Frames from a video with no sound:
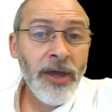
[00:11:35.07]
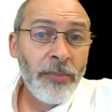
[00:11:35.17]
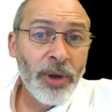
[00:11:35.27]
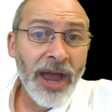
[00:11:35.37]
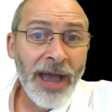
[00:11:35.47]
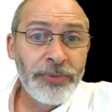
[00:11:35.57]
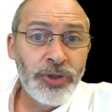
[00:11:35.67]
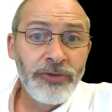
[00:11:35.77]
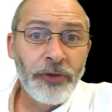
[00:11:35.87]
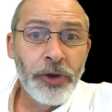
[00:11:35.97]
Perhaps
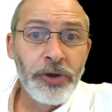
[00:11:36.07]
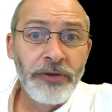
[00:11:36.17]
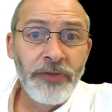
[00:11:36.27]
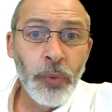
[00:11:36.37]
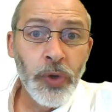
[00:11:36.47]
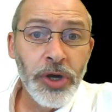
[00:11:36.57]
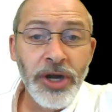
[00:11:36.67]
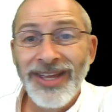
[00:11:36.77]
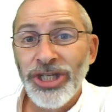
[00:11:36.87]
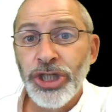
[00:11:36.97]
you've heard of the
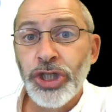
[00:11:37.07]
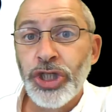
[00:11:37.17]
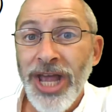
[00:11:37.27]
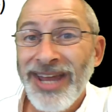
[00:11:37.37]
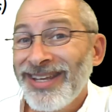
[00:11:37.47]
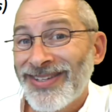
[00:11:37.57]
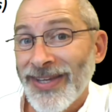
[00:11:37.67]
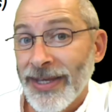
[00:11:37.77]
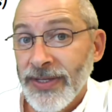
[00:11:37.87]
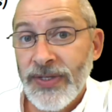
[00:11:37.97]
word
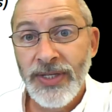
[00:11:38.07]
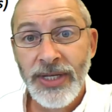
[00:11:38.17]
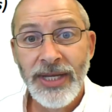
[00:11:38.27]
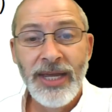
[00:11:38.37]
Genesis,